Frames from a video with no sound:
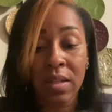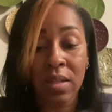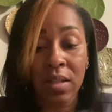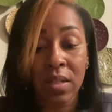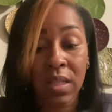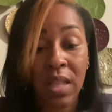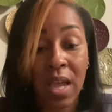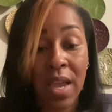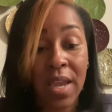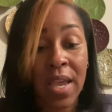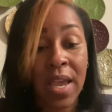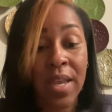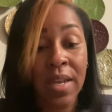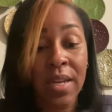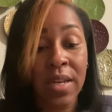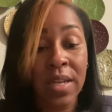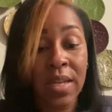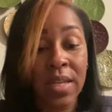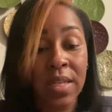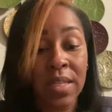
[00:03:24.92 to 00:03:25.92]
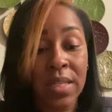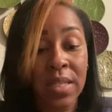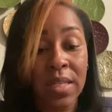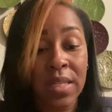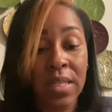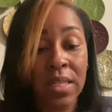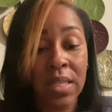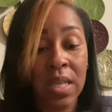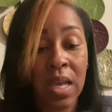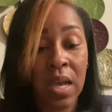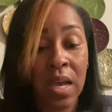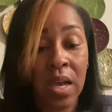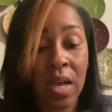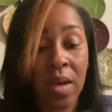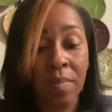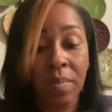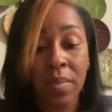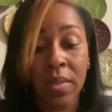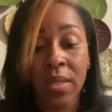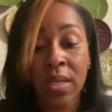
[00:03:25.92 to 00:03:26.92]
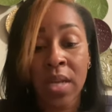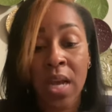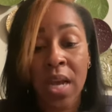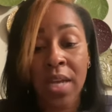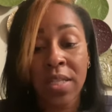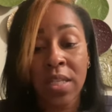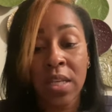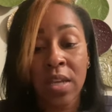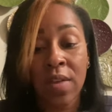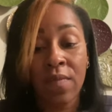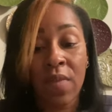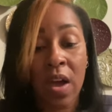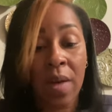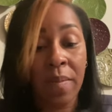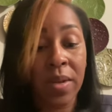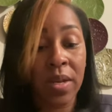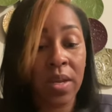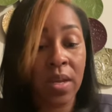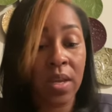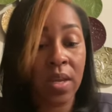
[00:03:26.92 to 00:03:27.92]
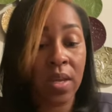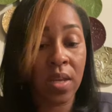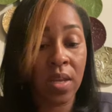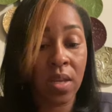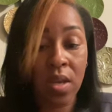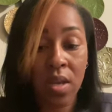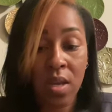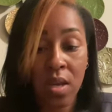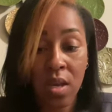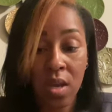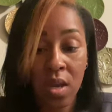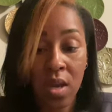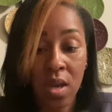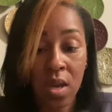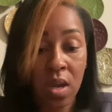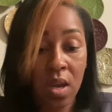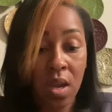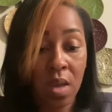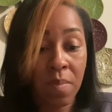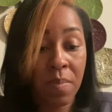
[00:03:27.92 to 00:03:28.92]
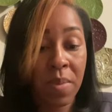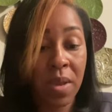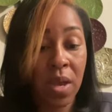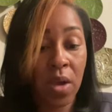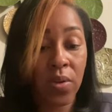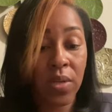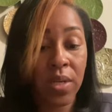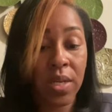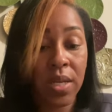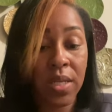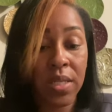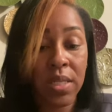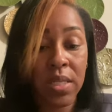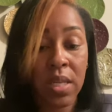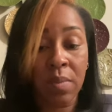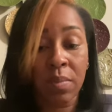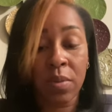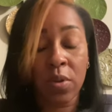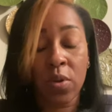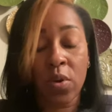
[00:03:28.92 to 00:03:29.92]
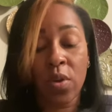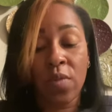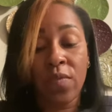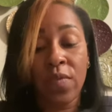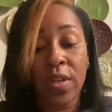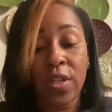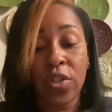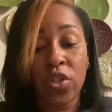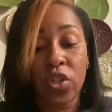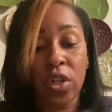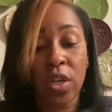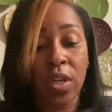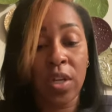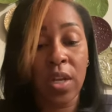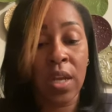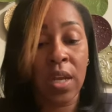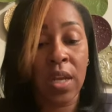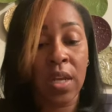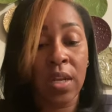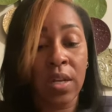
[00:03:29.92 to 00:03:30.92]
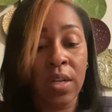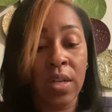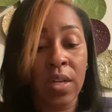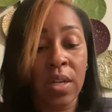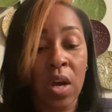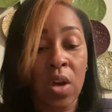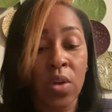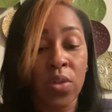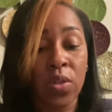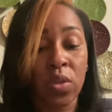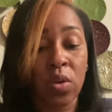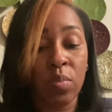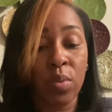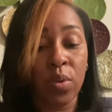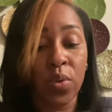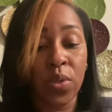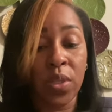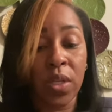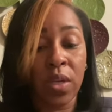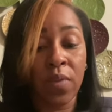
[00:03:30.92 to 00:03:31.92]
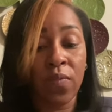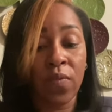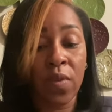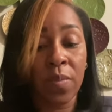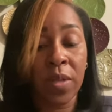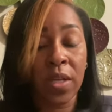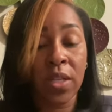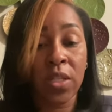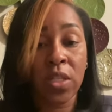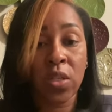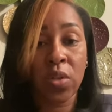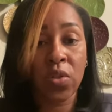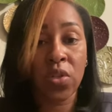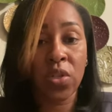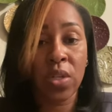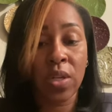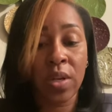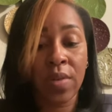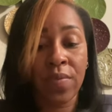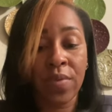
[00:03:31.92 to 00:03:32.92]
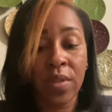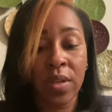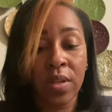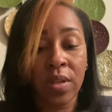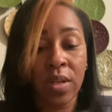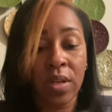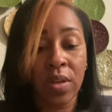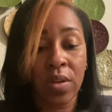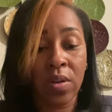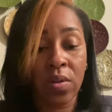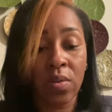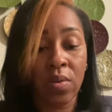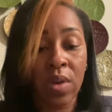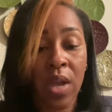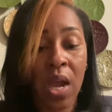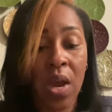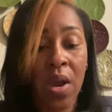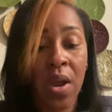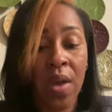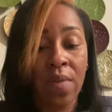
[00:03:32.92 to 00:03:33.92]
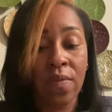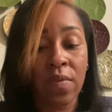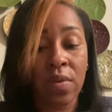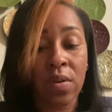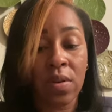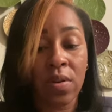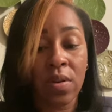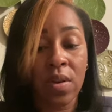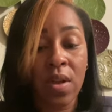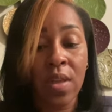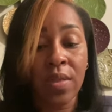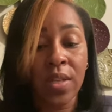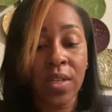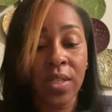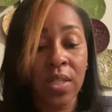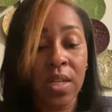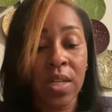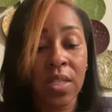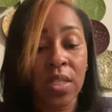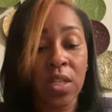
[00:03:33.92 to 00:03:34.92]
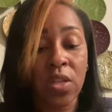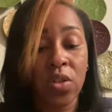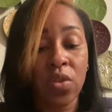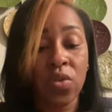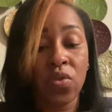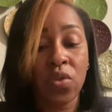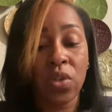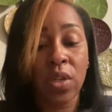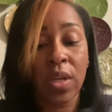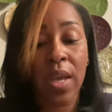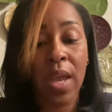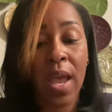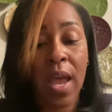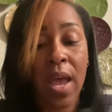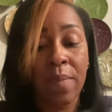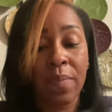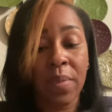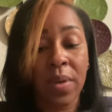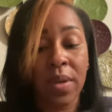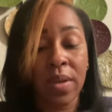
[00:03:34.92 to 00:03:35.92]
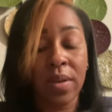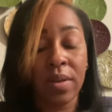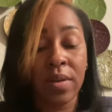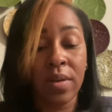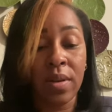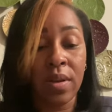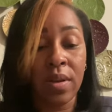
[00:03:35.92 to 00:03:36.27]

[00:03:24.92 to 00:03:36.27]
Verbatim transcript: lightheadedness, um, nausea and vomiting, paleness and blurry vision, and also bruising from the insertion of the needle. However, this doesn't usually happen.